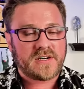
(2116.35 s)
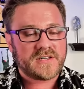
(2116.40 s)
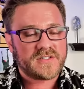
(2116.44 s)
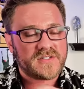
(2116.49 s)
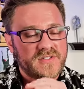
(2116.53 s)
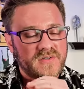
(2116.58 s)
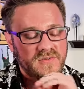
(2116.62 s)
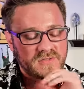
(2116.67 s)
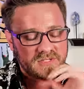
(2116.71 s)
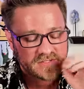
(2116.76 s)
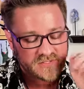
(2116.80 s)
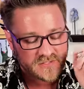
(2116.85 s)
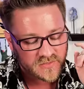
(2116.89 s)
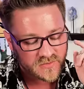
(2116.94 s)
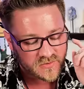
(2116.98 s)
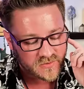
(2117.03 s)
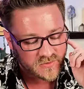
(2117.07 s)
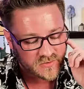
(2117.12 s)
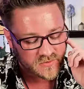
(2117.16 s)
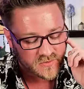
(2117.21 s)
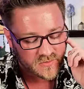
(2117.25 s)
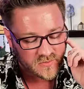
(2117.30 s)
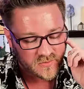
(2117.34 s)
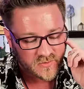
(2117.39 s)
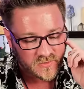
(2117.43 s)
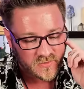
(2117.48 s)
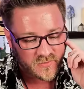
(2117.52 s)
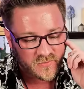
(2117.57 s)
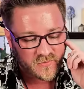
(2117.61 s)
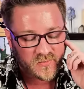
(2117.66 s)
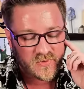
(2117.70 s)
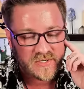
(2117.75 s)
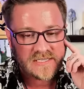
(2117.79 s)
As soon as you
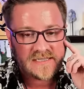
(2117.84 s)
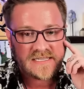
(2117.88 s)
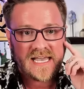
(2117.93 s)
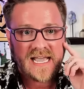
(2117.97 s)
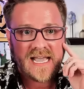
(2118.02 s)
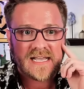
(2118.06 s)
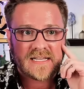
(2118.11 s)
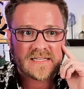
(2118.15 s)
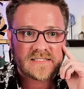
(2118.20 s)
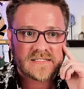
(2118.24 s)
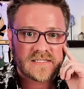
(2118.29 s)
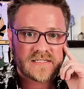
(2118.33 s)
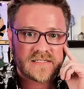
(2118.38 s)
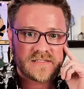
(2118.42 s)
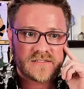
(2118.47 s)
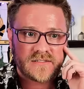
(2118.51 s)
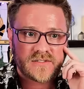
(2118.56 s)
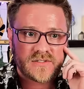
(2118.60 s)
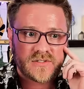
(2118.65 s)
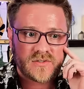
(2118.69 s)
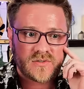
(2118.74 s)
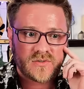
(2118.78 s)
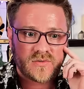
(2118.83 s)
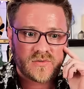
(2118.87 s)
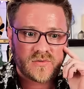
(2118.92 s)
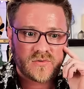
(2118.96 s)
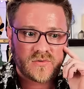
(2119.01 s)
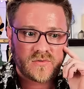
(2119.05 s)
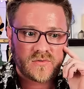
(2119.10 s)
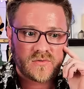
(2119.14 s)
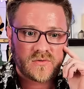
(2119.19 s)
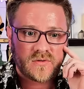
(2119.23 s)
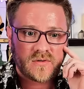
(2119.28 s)
relax
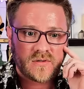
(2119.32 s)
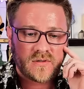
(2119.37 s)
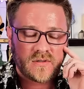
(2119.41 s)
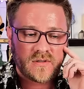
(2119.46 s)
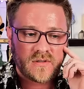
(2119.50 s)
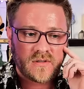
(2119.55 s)
into